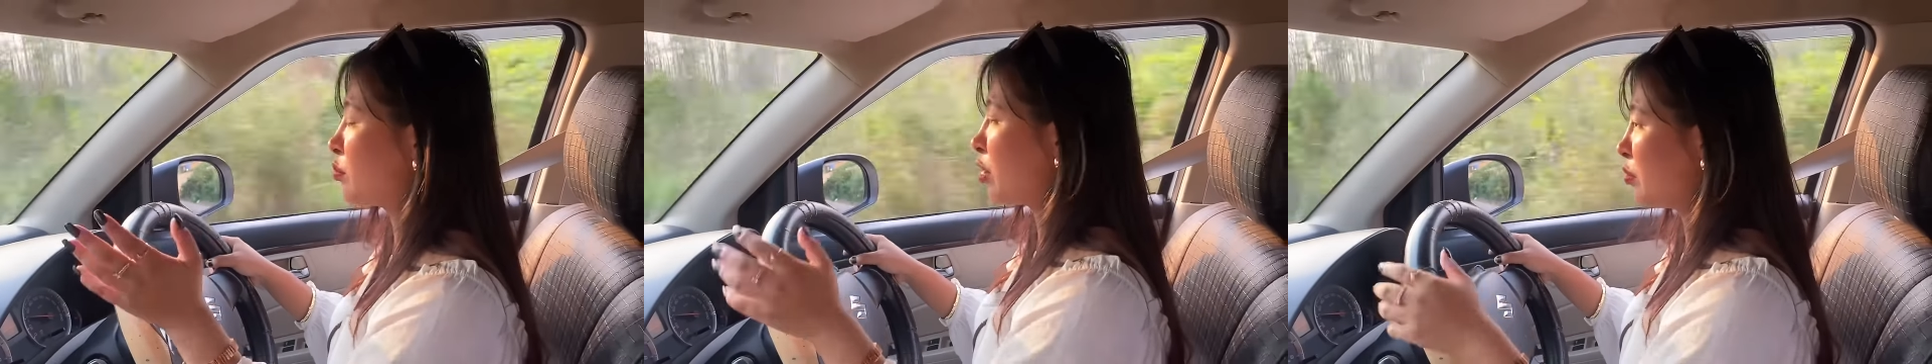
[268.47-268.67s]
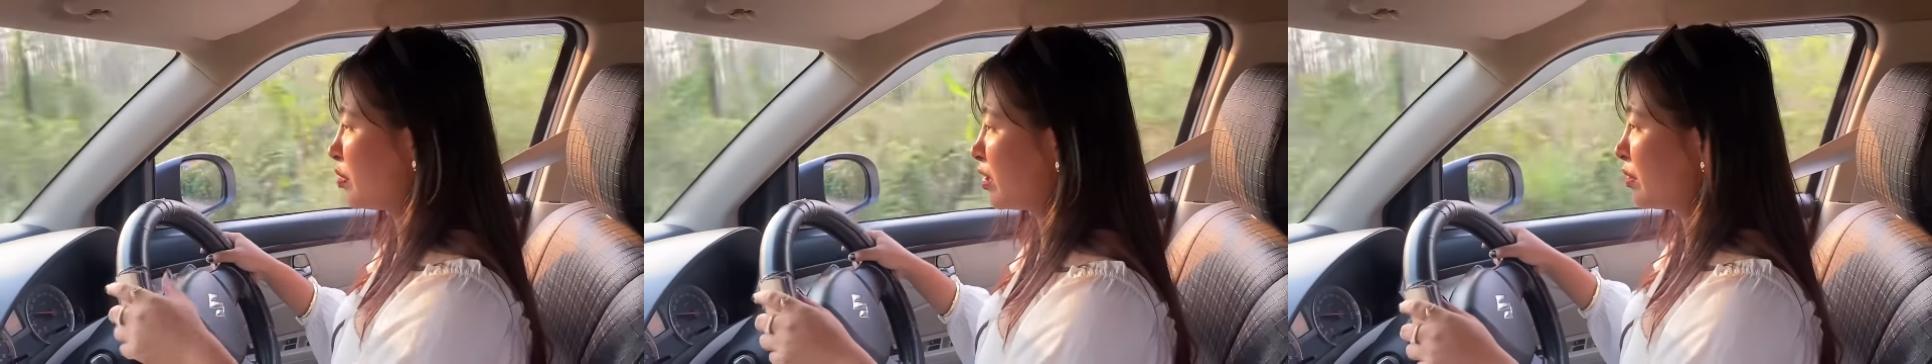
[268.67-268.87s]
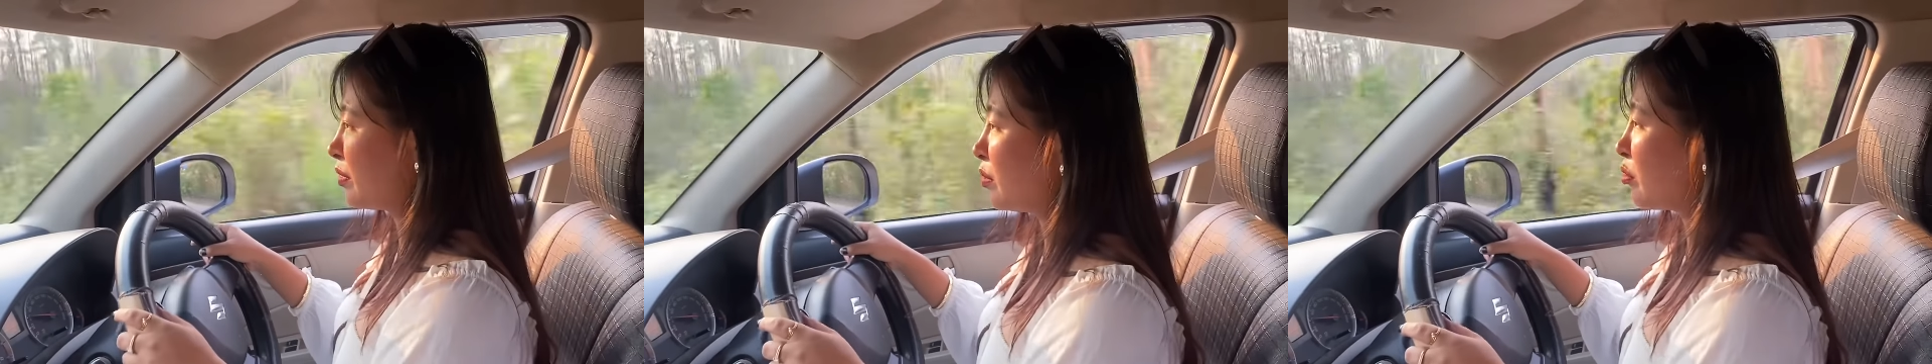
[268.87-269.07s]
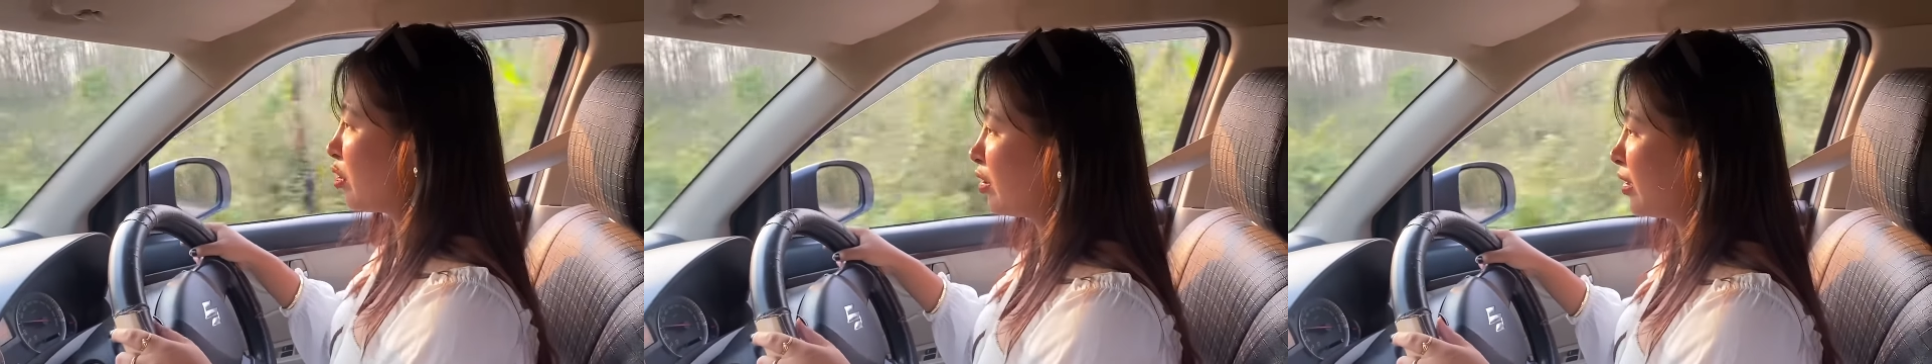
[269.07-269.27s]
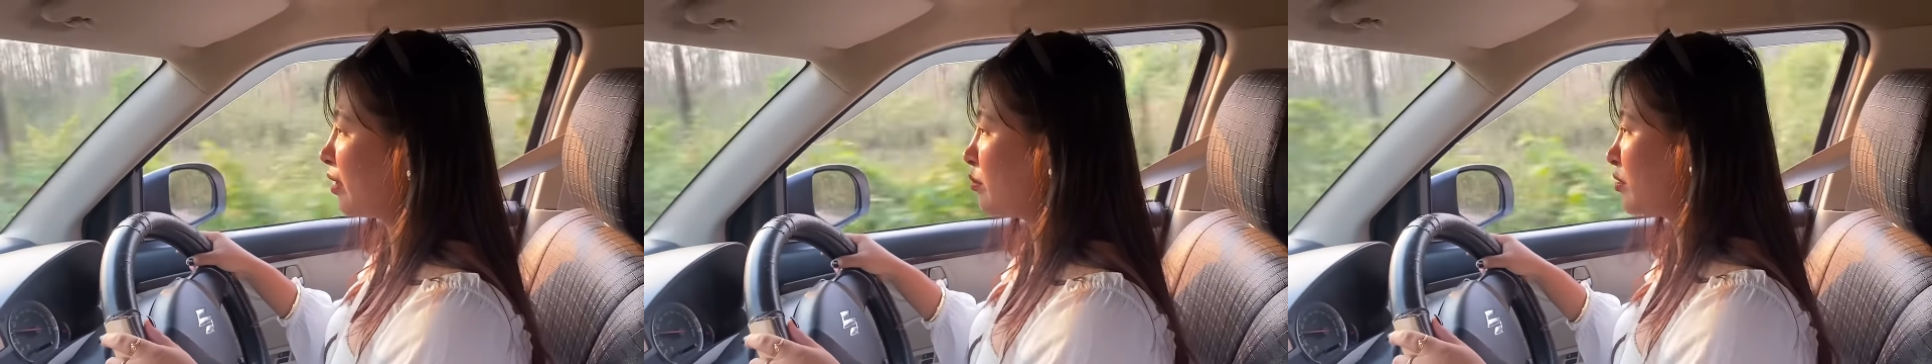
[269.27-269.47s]
property bhi
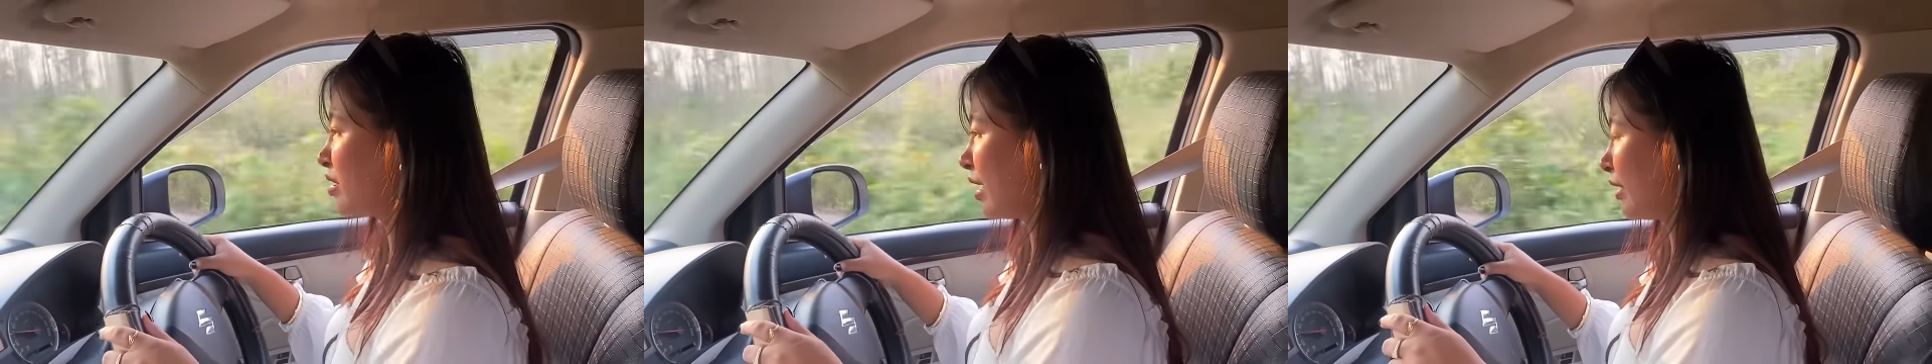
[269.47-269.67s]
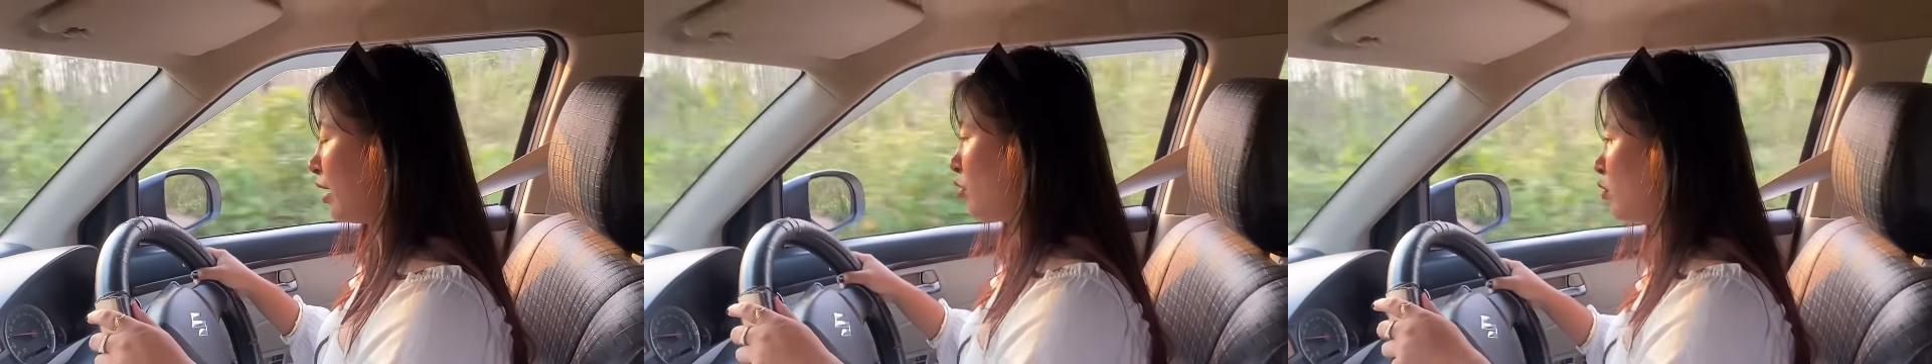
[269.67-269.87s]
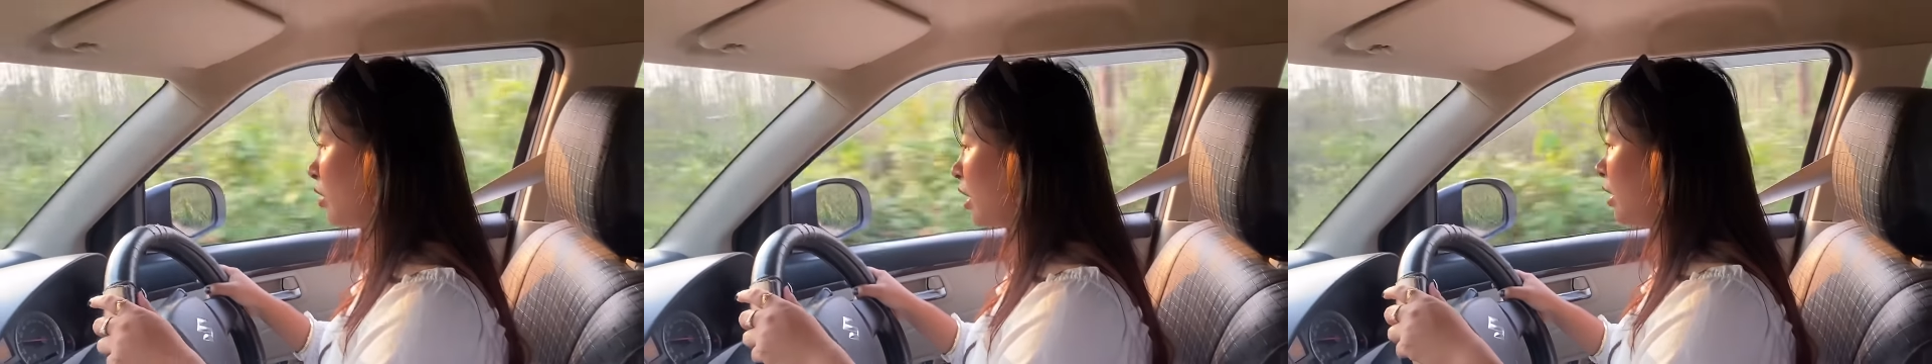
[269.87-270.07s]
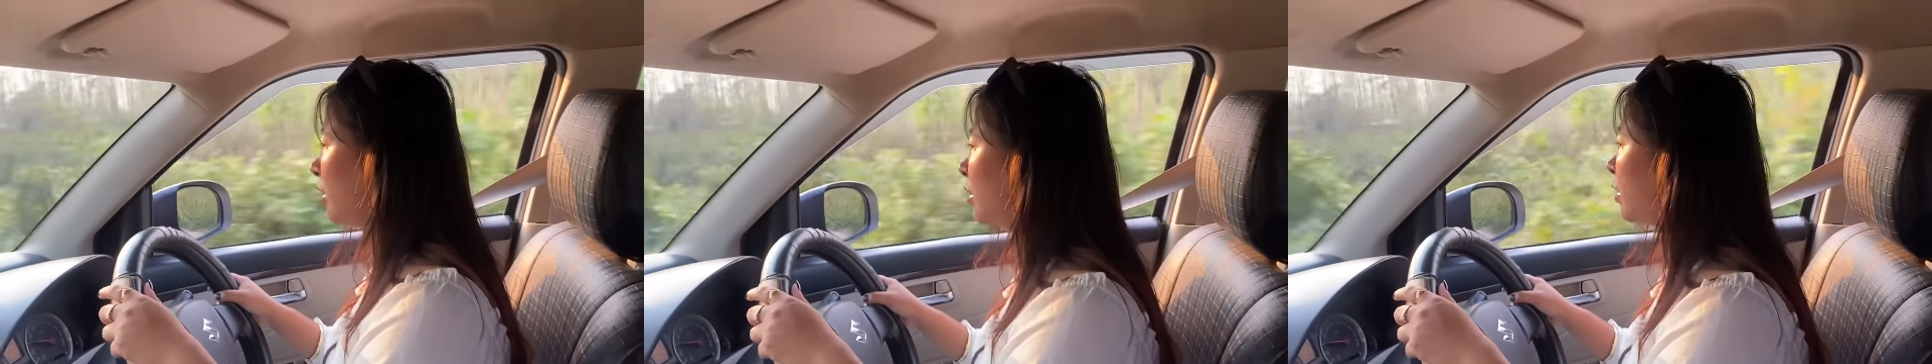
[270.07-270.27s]
bahut zyada hoga.